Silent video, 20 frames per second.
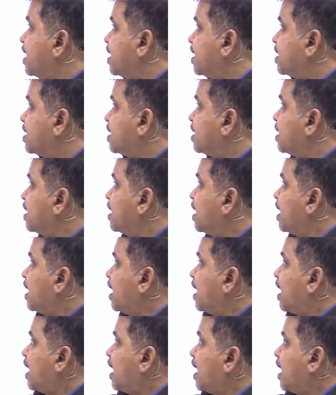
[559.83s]
air
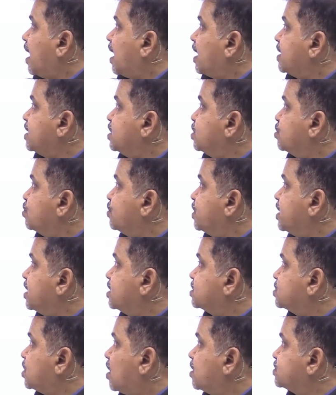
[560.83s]
and U
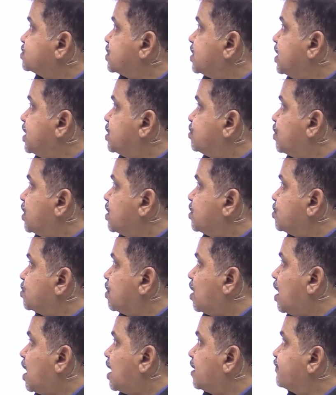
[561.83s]
e is also equal
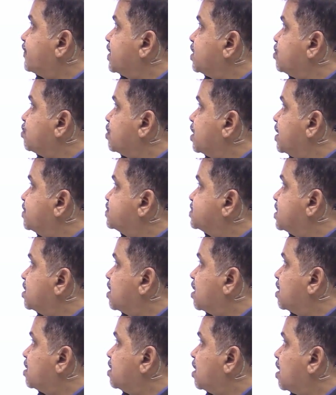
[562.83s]
to half into
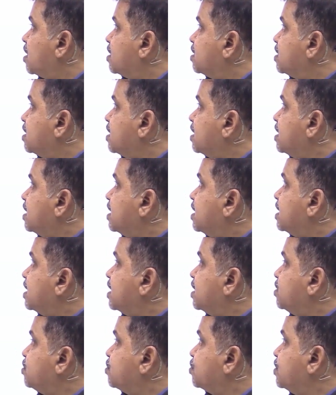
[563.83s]
epsilon naught
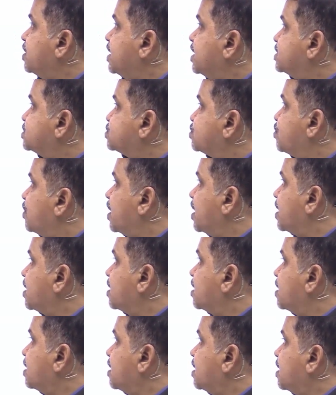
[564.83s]
into E
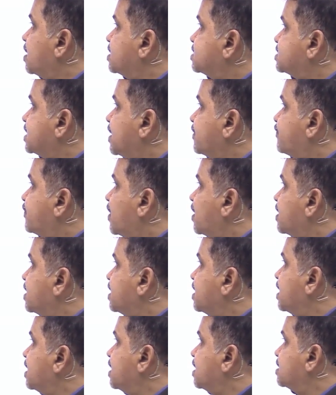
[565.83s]
square say for
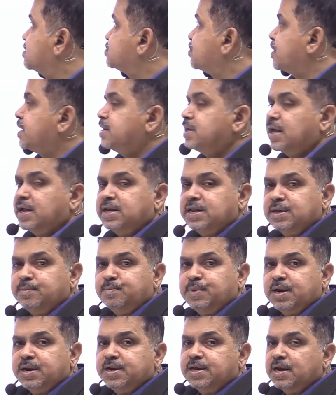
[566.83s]
in, so in
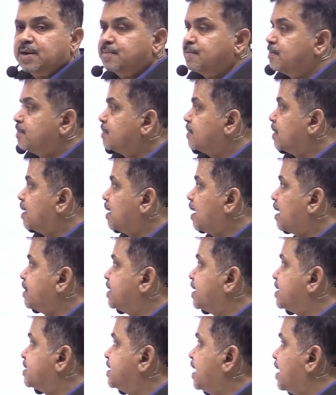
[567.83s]
any medium
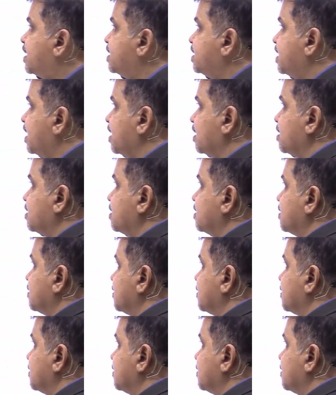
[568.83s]
other than air.